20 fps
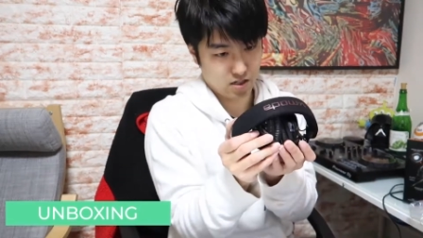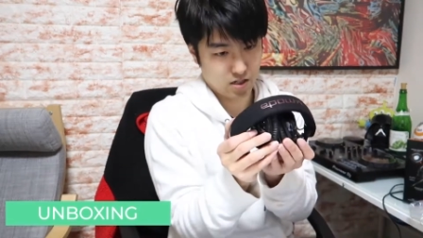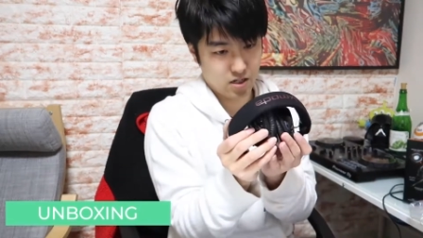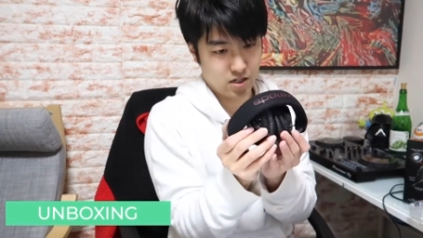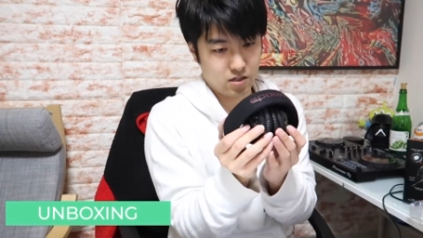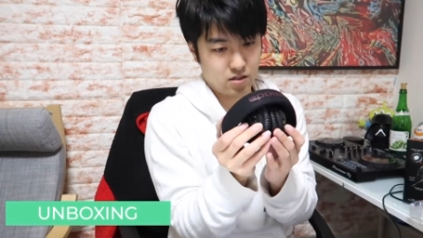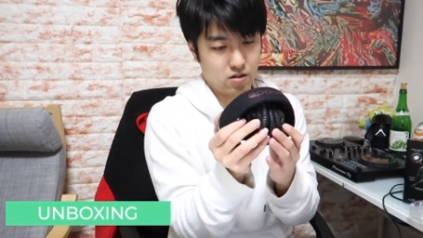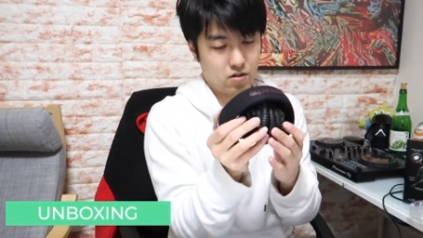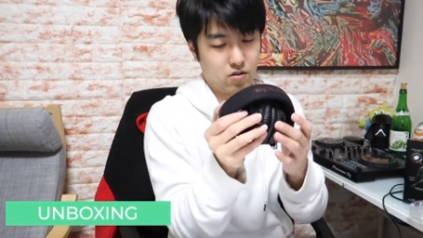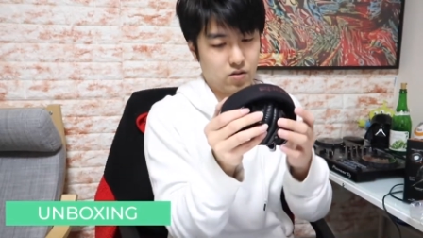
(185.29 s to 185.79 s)

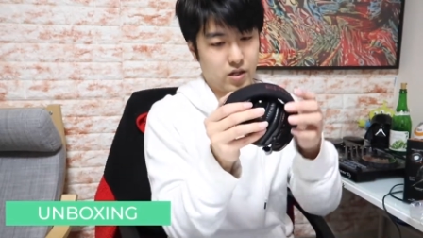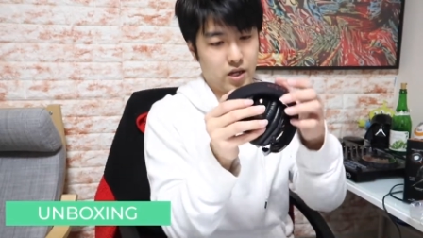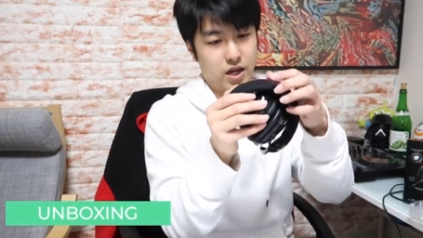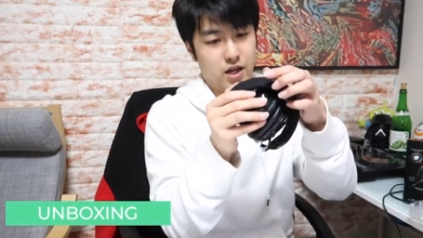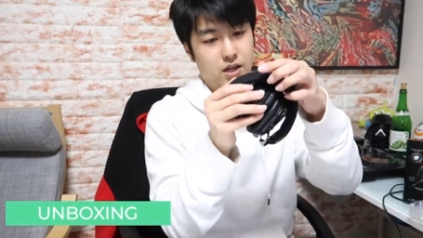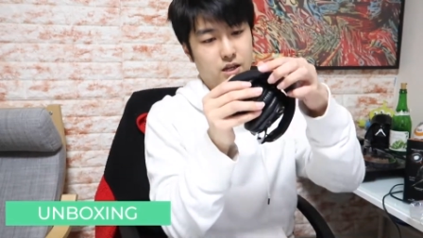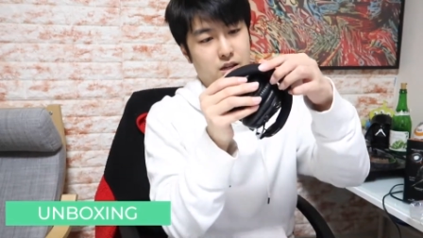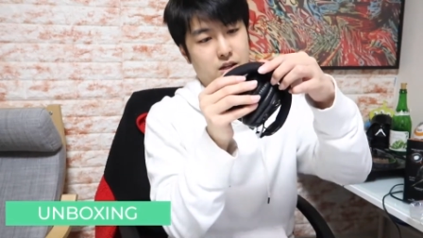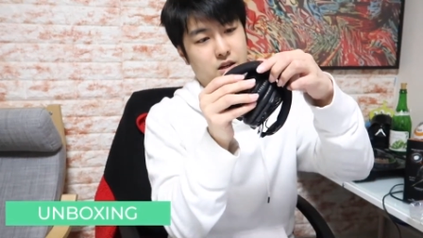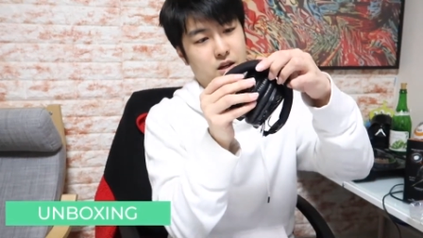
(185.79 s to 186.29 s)
And
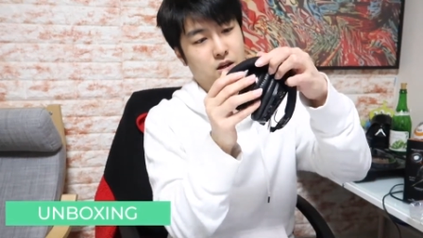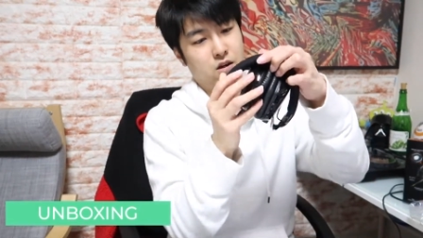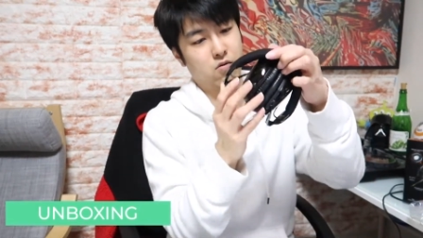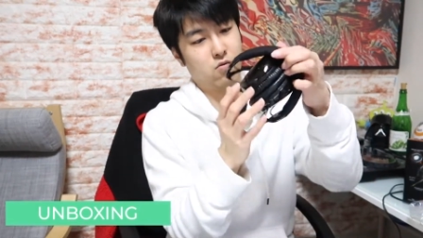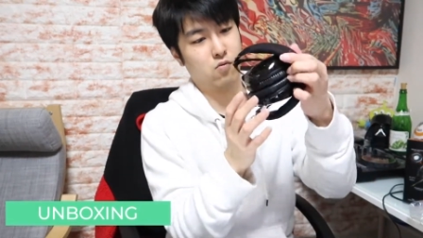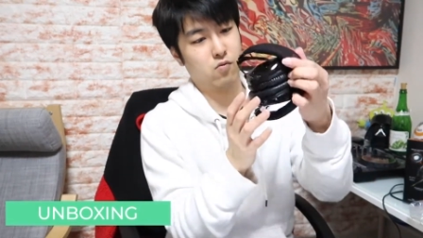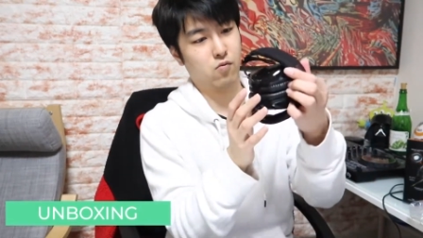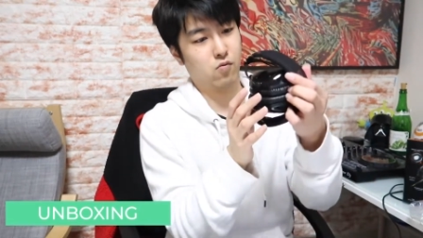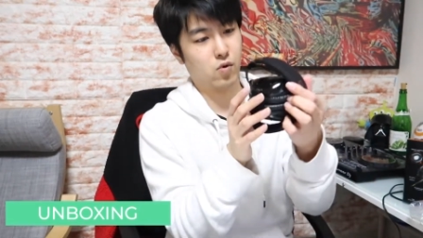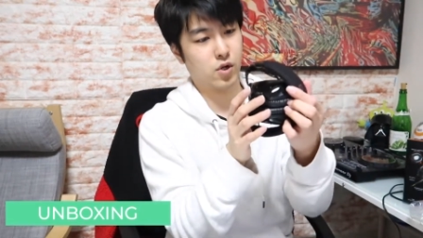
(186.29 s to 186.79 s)
okay,
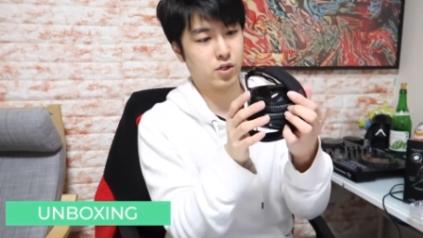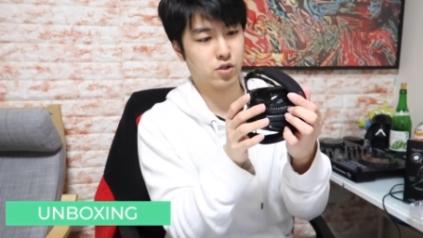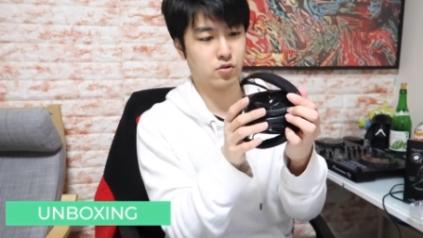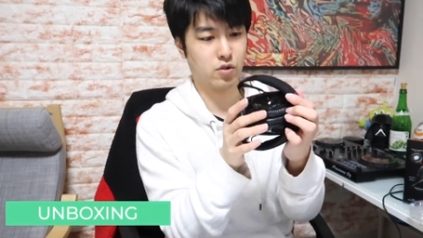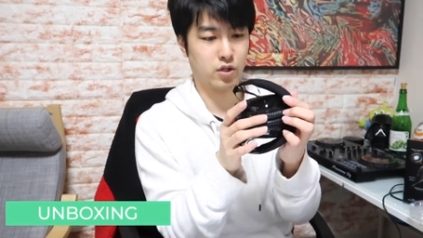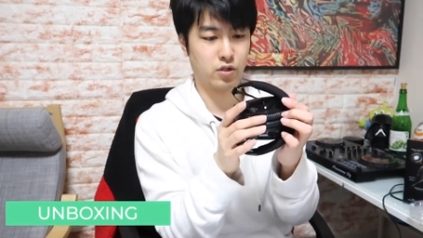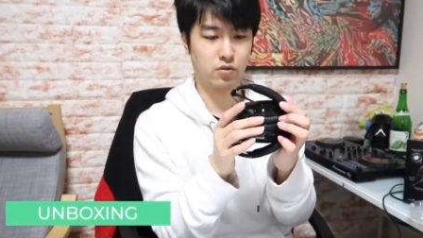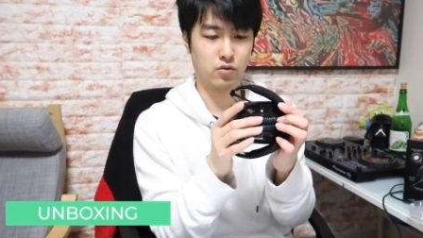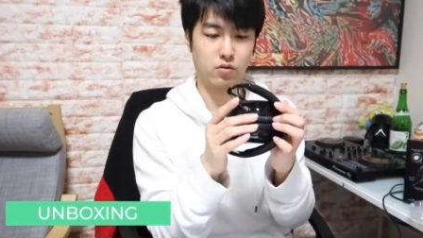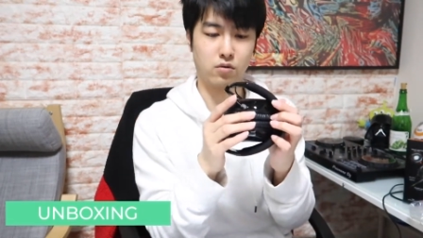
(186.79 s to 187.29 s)
what
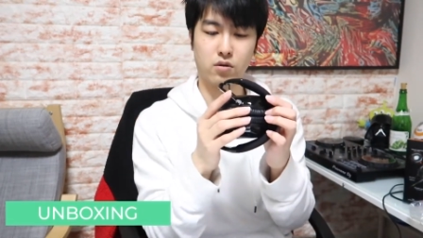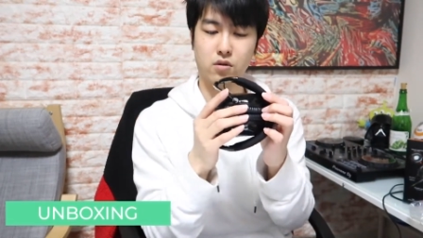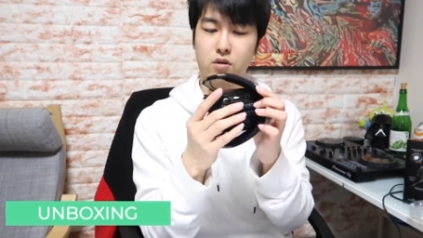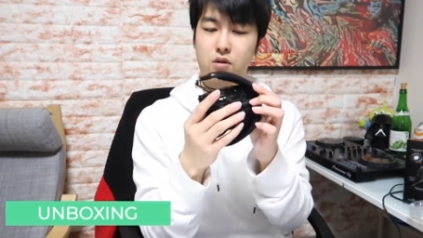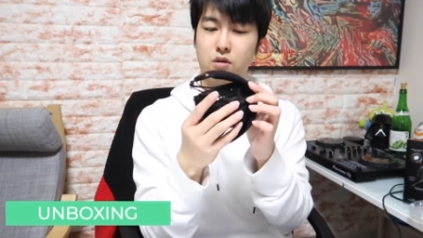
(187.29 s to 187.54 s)
should I do?